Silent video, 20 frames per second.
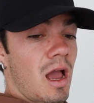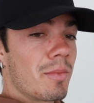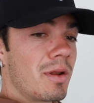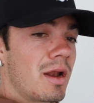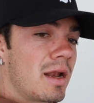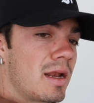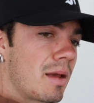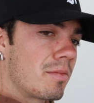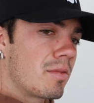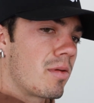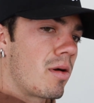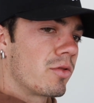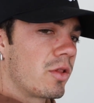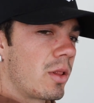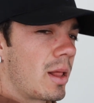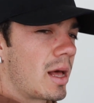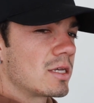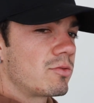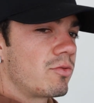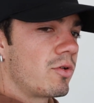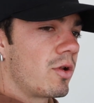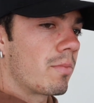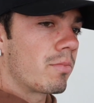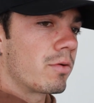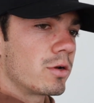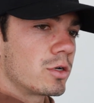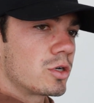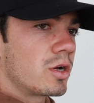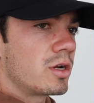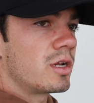I mean, I named it all in the last video. I'm
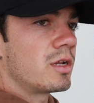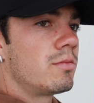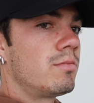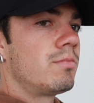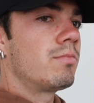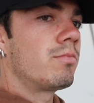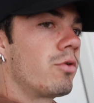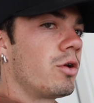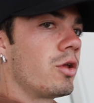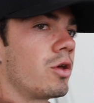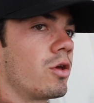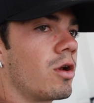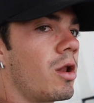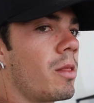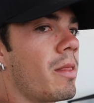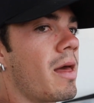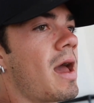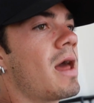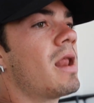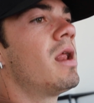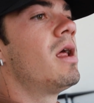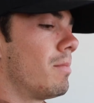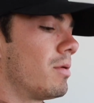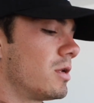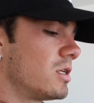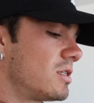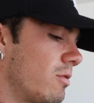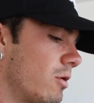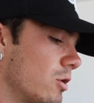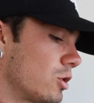pretty sure I did pretty good on that. But
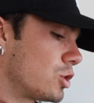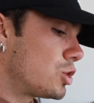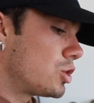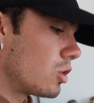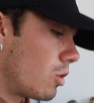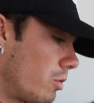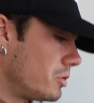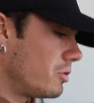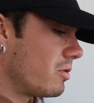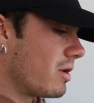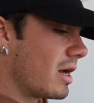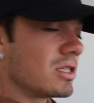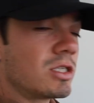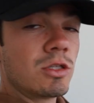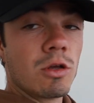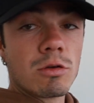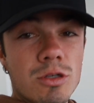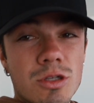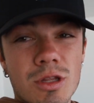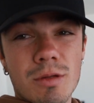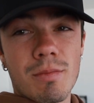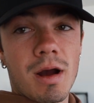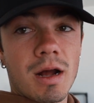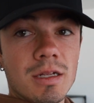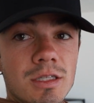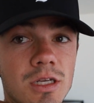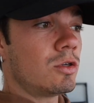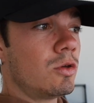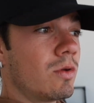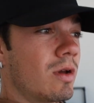as far as showing you guys, those are the
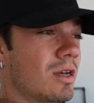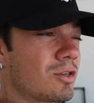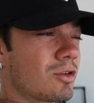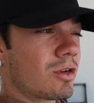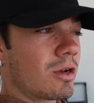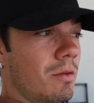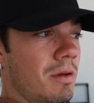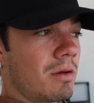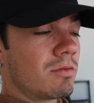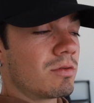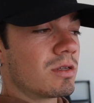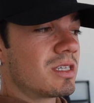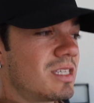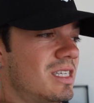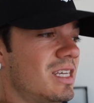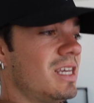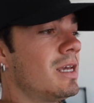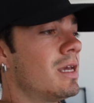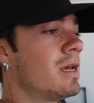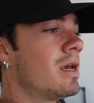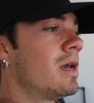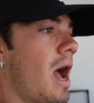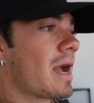mods that you guys are gonna be able to see.